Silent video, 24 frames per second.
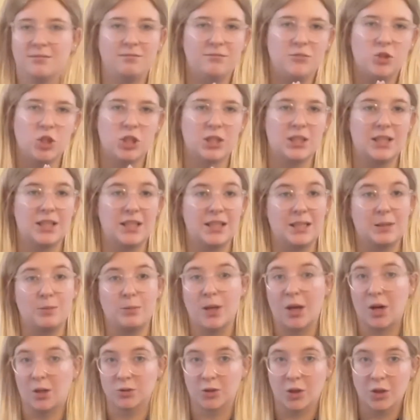just needs to be
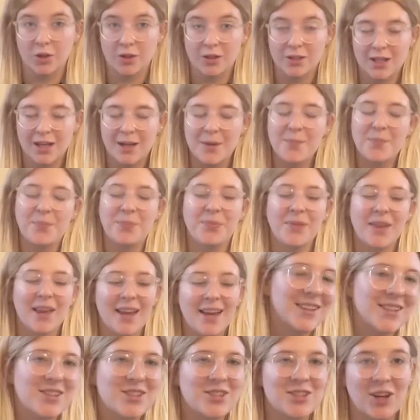held all the time.
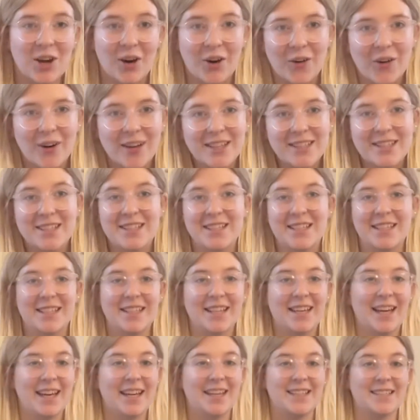So
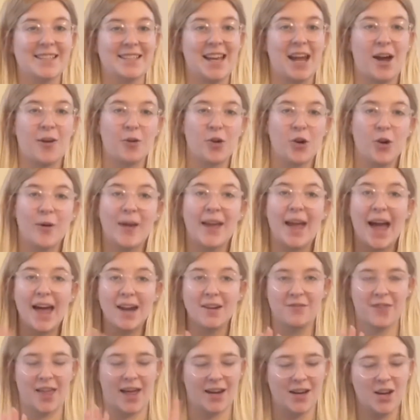she is now growing out
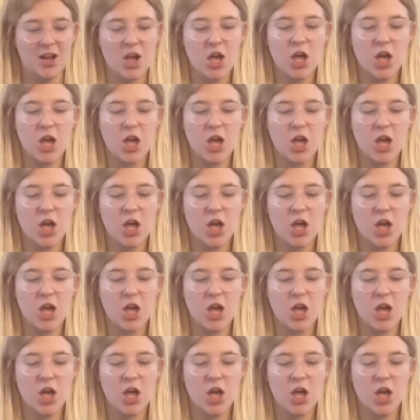of that.